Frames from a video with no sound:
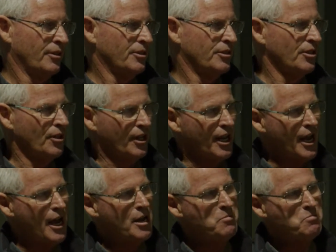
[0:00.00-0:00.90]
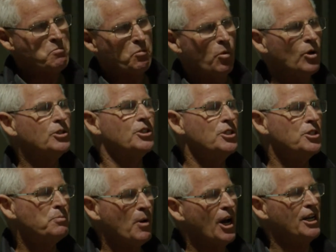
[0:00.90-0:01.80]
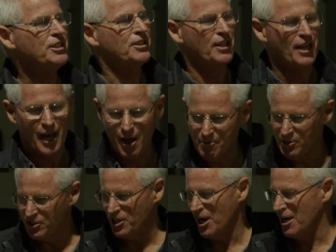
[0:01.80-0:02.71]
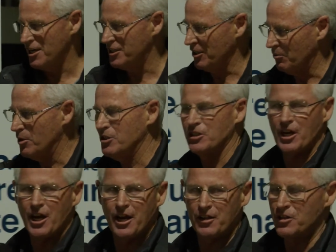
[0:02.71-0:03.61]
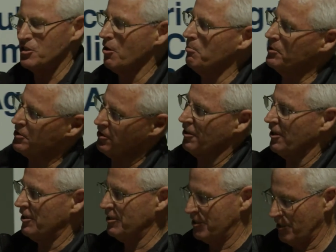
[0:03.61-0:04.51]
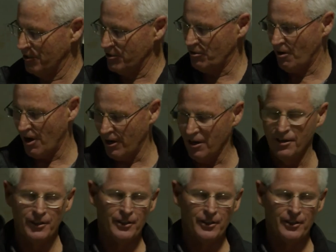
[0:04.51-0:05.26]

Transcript: So the game, watch this space, the game is changing. We're saying there's opportunities in Australia.